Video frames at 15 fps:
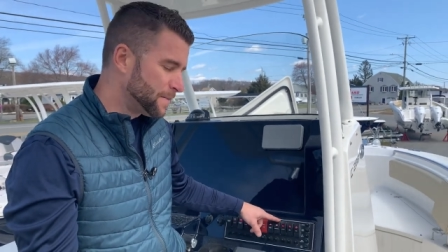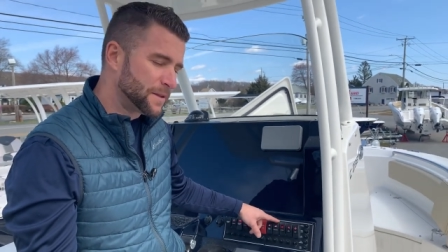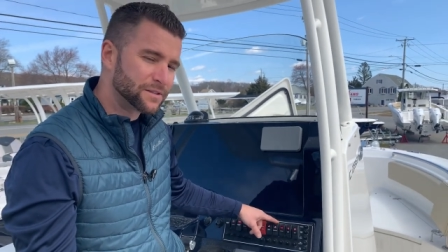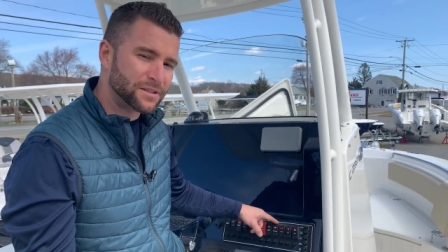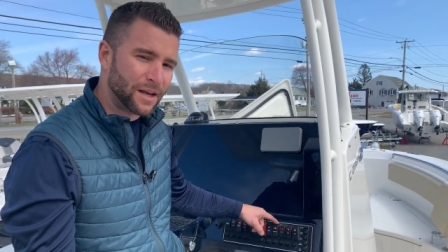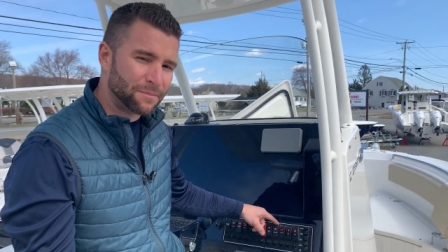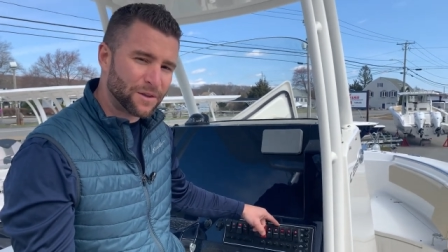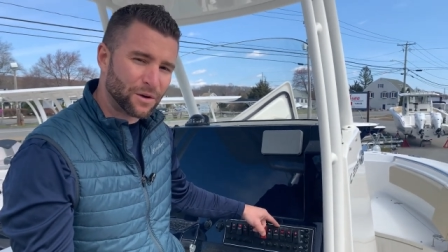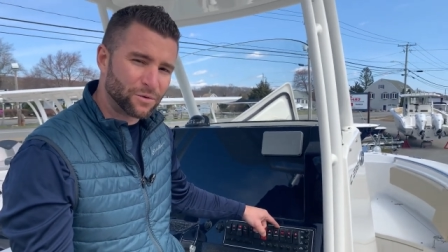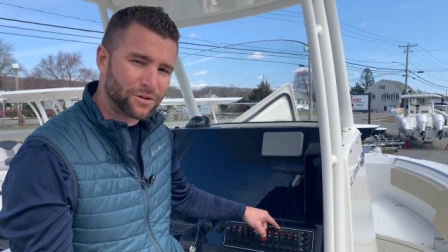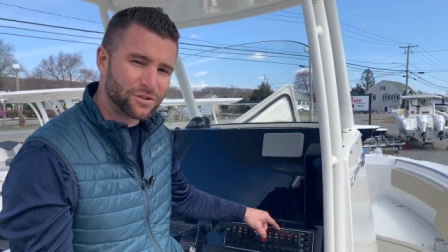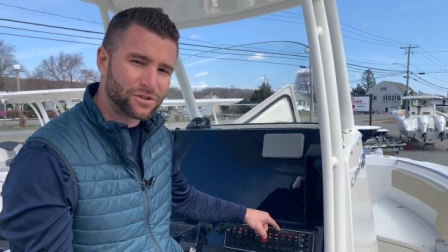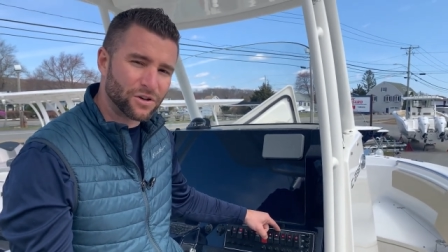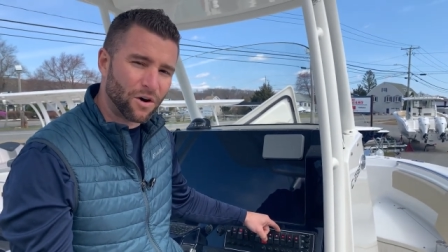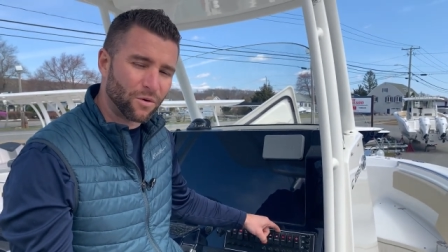Same thing with
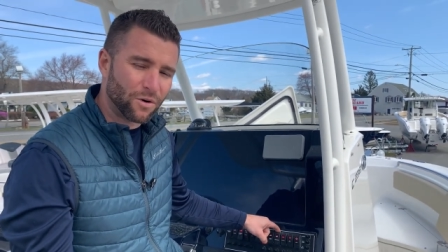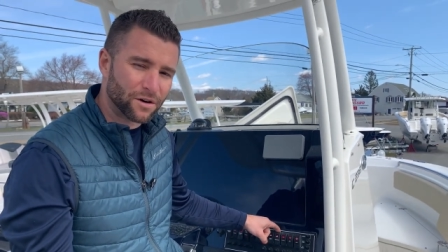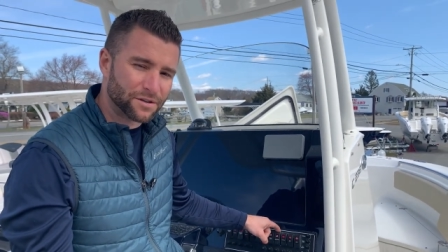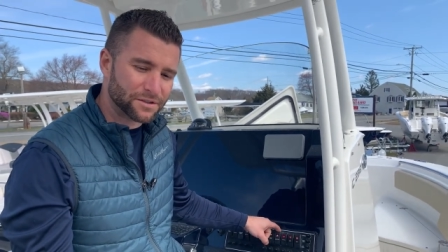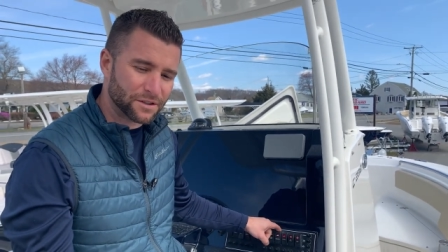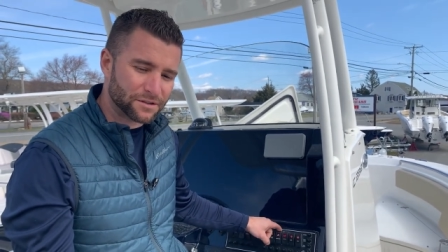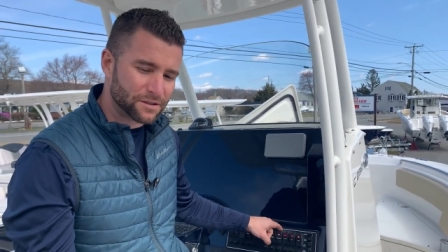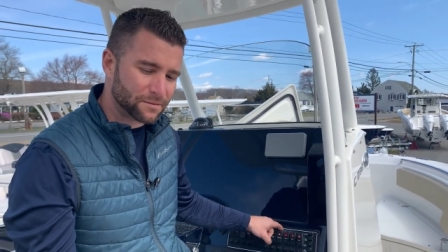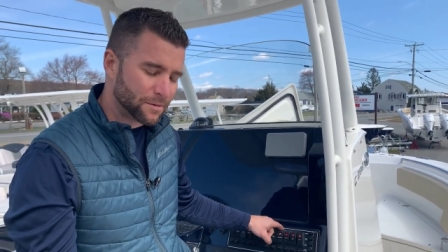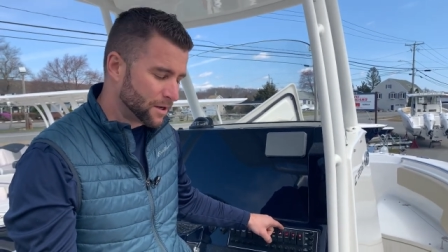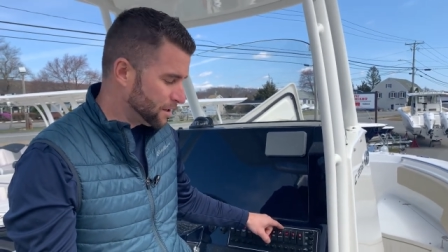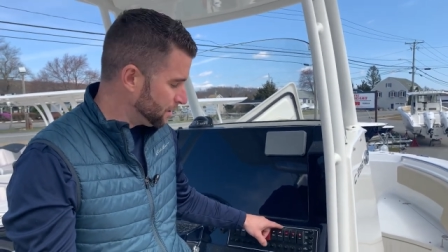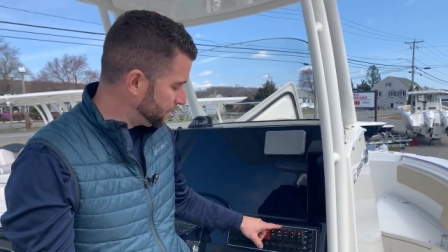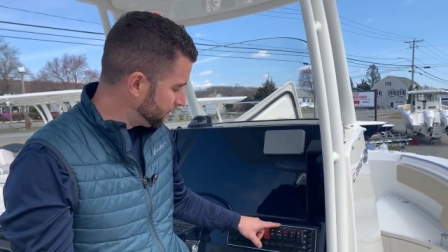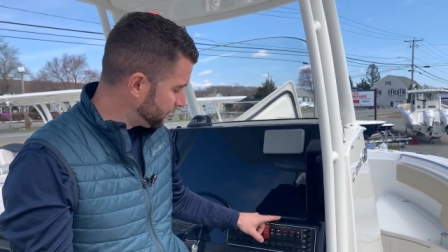the saltwater system.
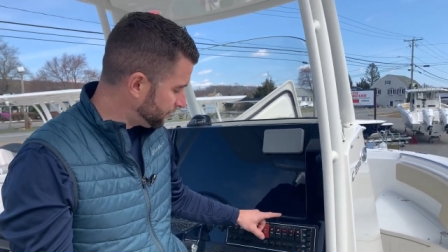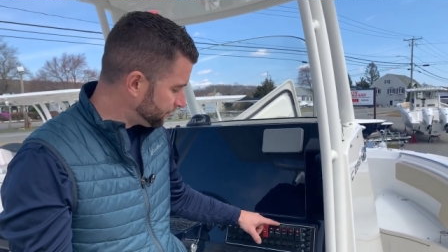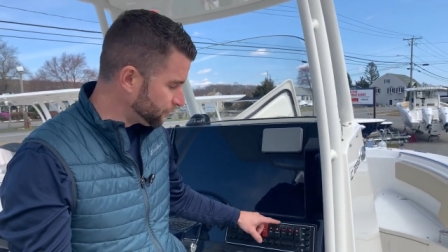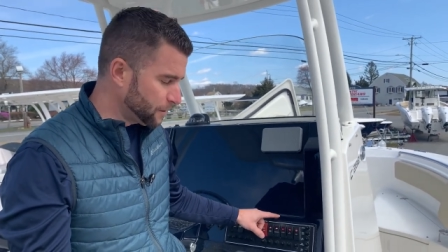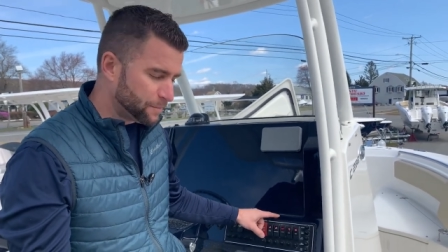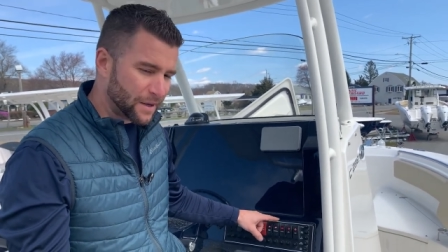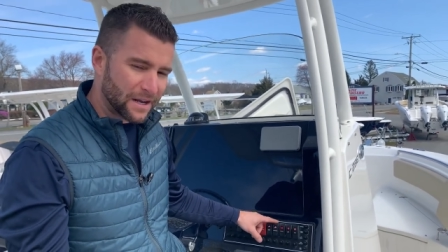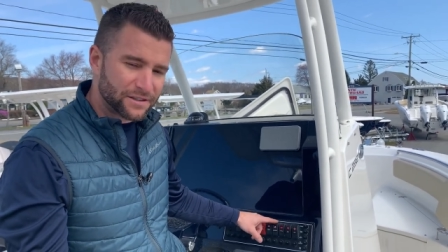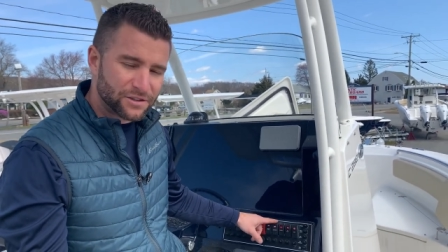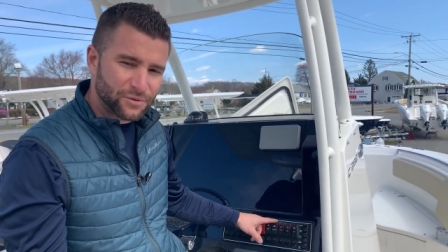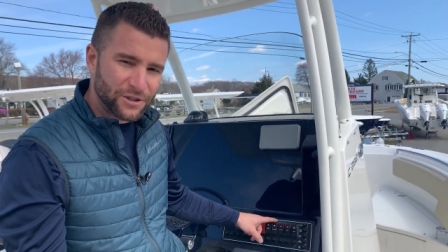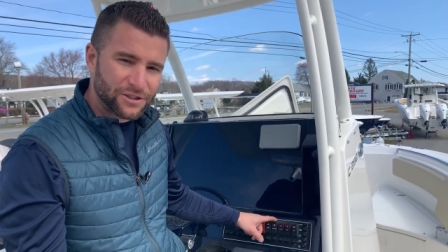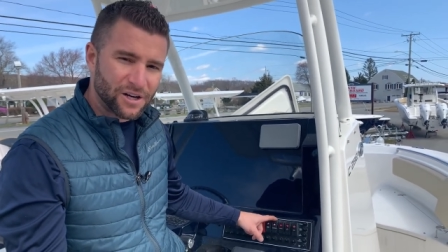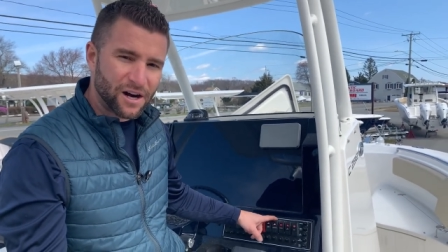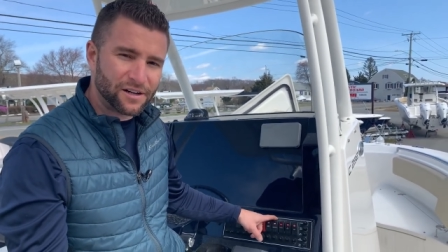You flip that
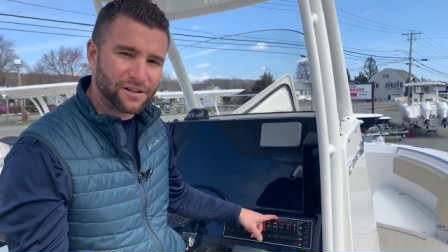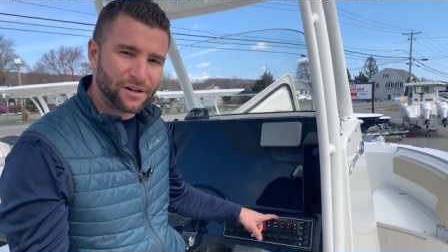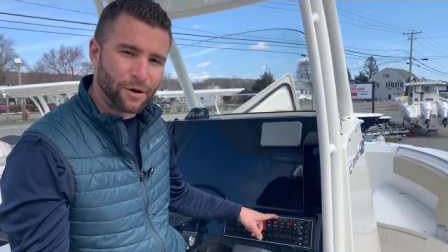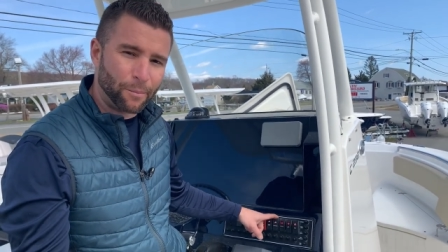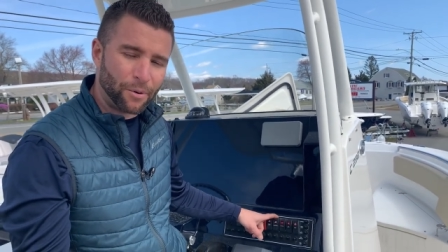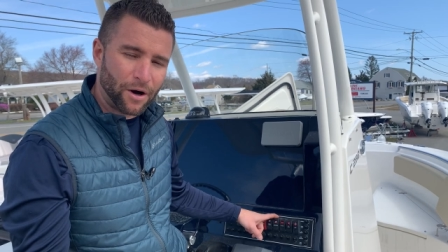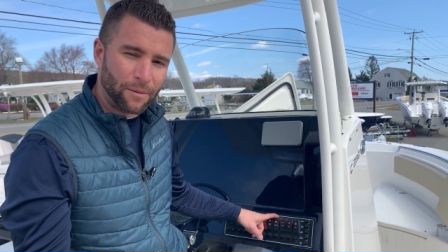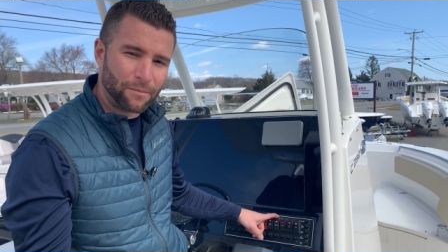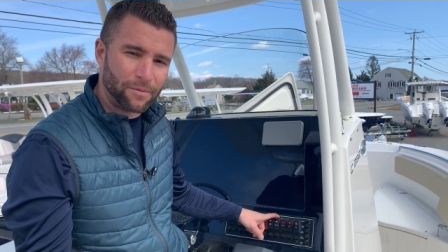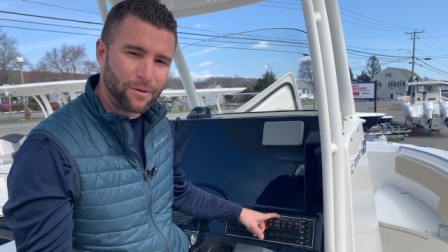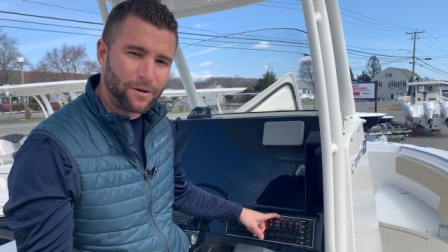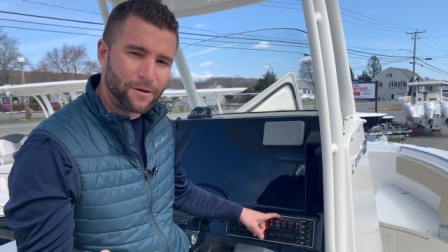switch on, it'll pump,